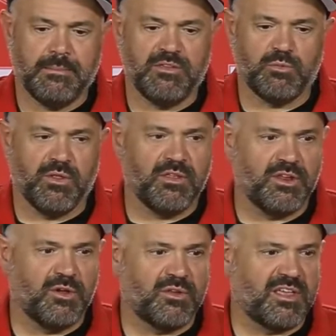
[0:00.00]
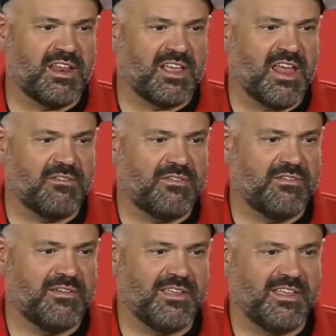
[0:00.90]
he's one that you know kind of kind
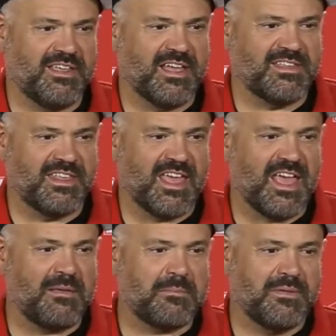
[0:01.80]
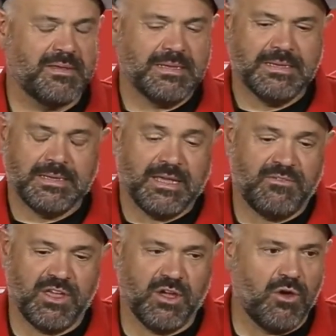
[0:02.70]
of get to the game.
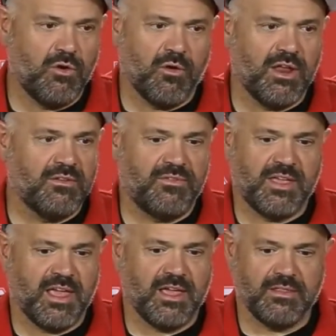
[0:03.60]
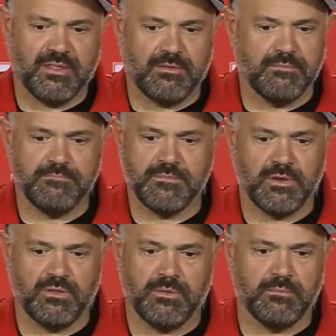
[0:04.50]
If he can go, great. If he can't, then
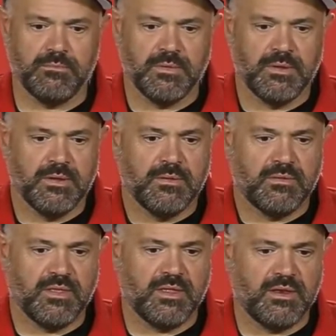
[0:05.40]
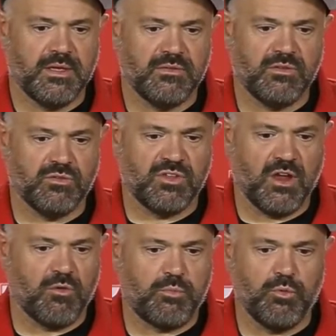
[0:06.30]
you know then then uh, you know
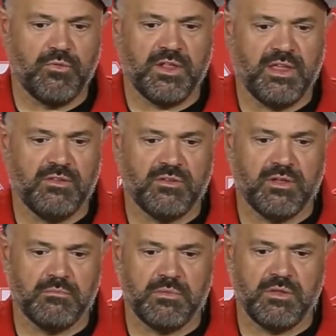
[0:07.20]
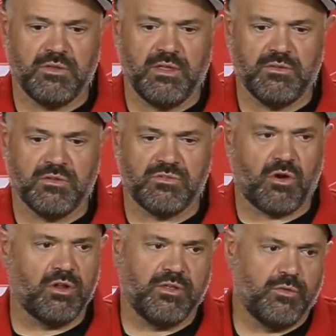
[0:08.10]
Ceyair proved that he's a he's, he's a
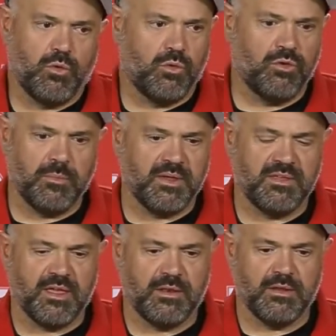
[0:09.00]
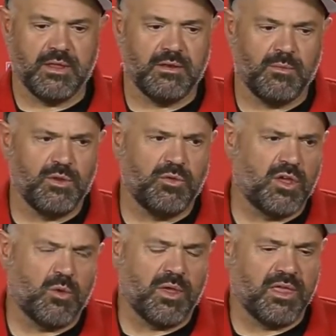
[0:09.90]
starting level corner in the Big Ten, and uh, we knew
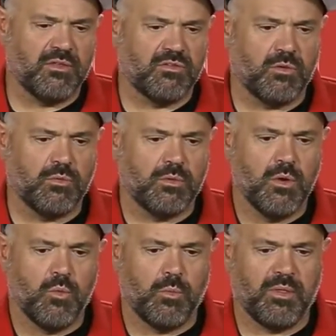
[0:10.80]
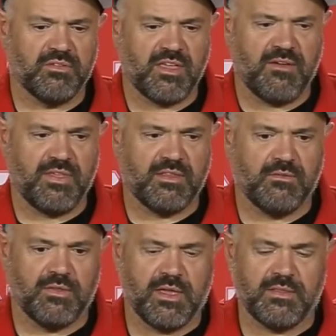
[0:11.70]
that going in. So we're blessed to have that
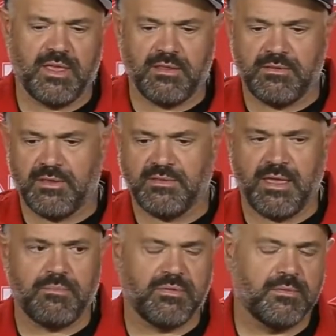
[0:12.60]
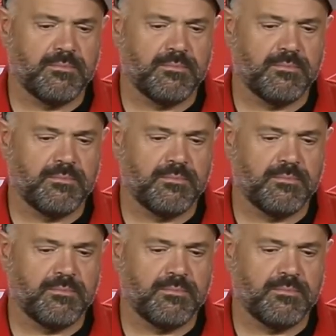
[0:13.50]
that that uh, depth.